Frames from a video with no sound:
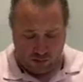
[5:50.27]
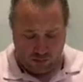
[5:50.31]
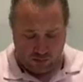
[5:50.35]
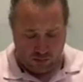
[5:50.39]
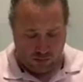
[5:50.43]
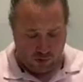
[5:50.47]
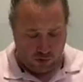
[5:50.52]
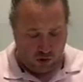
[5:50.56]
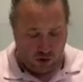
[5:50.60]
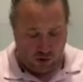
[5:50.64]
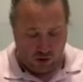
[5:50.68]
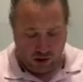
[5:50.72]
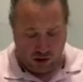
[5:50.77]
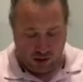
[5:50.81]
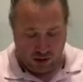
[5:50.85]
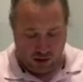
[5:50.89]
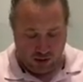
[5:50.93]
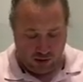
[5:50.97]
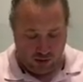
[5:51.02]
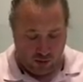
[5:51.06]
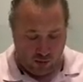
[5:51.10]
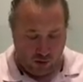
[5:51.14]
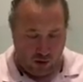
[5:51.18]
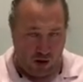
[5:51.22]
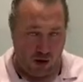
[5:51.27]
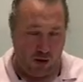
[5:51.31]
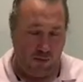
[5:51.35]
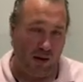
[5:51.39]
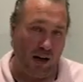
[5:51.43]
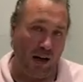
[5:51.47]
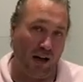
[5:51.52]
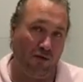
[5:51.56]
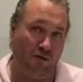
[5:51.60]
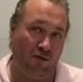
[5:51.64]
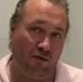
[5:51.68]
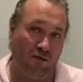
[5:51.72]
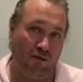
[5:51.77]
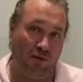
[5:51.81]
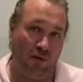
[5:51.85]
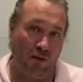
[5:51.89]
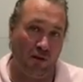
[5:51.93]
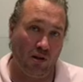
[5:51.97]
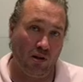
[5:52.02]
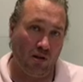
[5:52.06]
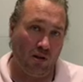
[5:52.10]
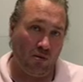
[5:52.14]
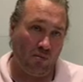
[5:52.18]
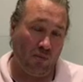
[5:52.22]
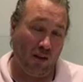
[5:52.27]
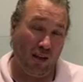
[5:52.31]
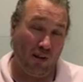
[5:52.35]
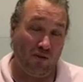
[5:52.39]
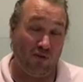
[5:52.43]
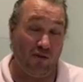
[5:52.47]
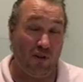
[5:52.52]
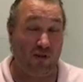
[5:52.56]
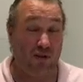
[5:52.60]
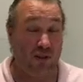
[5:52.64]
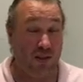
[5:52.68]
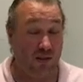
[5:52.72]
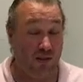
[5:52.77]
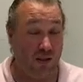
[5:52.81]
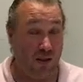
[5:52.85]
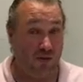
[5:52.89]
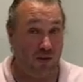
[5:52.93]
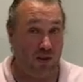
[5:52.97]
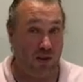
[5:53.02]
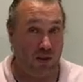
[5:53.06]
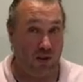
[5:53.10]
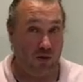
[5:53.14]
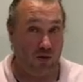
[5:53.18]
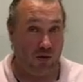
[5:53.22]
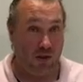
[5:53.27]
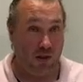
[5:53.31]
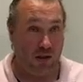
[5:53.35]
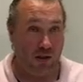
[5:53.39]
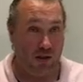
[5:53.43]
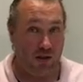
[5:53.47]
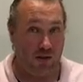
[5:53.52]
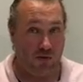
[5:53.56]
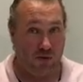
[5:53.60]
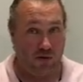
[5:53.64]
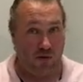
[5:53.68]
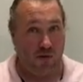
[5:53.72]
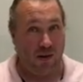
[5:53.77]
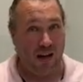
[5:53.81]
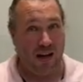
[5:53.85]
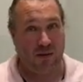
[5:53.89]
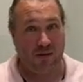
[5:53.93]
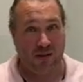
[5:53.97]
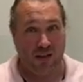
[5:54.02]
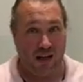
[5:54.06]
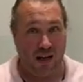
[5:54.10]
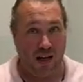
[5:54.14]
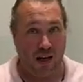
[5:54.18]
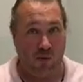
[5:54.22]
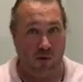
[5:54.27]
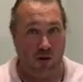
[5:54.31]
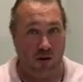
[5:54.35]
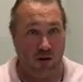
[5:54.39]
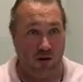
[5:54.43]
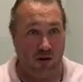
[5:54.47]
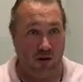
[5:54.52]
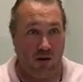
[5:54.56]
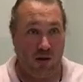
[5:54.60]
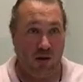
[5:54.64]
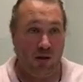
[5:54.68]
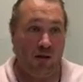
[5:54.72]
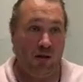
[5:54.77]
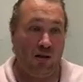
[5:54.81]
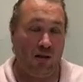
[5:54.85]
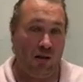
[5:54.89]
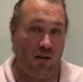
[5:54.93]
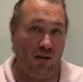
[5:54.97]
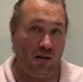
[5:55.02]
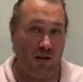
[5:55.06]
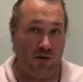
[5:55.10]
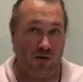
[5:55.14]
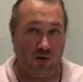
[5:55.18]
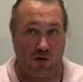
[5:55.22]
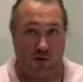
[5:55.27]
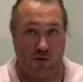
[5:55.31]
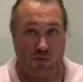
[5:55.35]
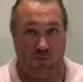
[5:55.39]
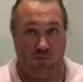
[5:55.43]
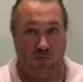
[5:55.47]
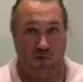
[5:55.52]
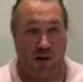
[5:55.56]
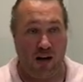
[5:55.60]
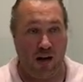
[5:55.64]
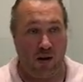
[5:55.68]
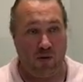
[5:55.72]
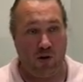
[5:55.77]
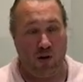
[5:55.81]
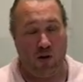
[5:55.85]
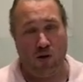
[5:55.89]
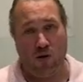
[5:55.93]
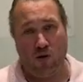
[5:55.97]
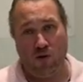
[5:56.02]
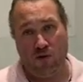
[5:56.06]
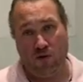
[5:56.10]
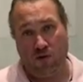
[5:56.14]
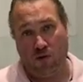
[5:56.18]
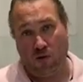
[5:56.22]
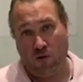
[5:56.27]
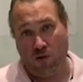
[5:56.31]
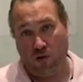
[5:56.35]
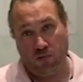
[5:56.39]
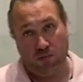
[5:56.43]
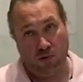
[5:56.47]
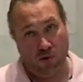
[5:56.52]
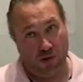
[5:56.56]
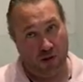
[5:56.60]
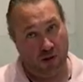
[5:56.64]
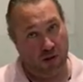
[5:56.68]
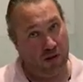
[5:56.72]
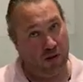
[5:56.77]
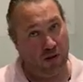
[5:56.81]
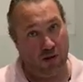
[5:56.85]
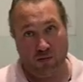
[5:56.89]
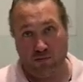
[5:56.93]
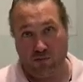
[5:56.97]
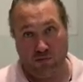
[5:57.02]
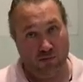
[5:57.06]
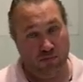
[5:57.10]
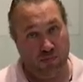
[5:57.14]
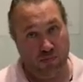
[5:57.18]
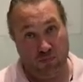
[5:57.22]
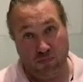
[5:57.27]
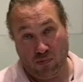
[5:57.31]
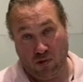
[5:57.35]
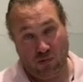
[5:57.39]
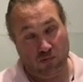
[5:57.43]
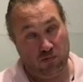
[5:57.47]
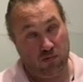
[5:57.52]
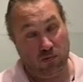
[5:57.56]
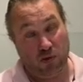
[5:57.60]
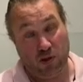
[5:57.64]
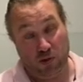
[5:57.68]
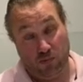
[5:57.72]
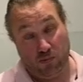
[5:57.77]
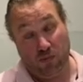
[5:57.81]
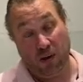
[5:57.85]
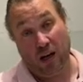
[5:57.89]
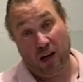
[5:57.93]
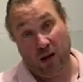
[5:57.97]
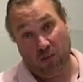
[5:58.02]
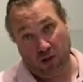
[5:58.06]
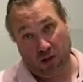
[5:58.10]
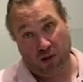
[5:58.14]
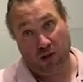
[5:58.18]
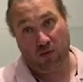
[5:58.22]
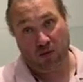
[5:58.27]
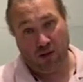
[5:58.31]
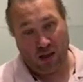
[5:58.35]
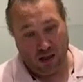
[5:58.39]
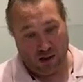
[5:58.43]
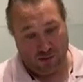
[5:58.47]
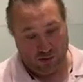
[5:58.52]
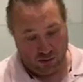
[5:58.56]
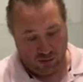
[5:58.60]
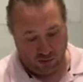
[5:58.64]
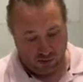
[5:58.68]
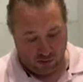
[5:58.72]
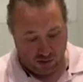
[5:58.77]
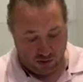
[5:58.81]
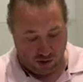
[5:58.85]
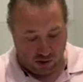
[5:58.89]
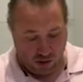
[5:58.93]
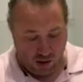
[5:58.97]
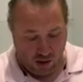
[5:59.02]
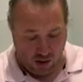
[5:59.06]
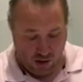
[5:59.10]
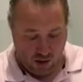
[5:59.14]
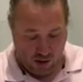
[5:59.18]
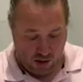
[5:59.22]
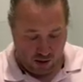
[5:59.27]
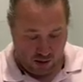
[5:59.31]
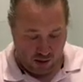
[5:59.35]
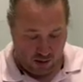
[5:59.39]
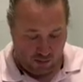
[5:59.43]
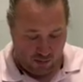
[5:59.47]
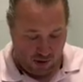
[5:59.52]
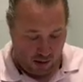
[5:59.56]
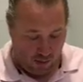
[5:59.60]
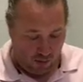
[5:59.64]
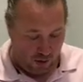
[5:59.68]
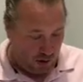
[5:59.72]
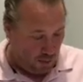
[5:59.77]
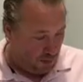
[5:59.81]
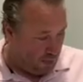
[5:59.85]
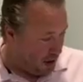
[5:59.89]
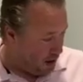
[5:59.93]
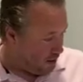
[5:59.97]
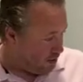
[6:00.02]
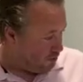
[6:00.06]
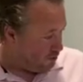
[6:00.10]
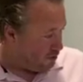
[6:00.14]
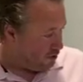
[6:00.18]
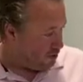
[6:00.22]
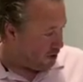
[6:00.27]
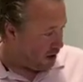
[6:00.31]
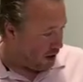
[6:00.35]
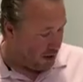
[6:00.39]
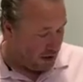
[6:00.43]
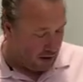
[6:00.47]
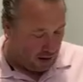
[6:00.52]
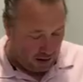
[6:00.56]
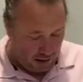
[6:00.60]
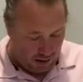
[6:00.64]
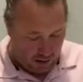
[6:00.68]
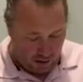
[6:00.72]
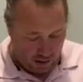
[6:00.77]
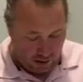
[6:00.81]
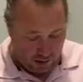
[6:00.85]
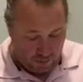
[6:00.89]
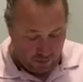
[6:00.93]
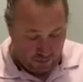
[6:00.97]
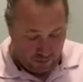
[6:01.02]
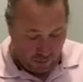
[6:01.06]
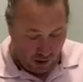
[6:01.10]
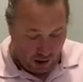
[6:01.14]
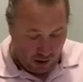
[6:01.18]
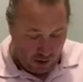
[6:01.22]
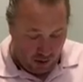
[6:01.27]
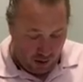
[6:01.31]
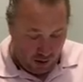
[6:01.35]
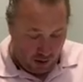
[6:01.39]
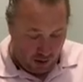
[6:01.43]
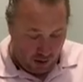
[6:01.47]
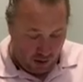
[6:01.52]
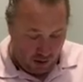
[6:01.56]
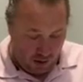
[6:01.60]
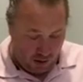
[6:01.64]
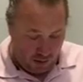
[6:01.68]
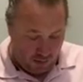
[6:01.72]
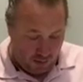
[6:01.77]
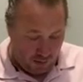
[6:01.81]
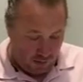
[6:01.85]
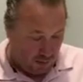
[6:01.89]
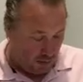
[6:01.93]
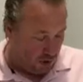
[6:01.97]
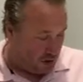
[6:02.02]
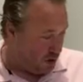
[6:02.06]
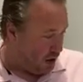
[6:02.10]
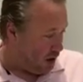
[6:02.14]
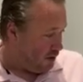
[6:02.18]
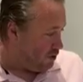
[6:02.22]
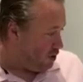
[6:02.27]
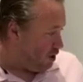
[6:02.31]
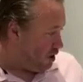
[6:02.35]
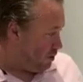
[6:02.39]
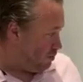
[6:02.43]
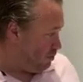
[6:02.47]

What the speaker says: chuck it in the water bath, about 57 degrees for around an hour, and then just brown it off or put it in a wee barbecue it afterwards. But I'm going to pan fry it here. So I've got a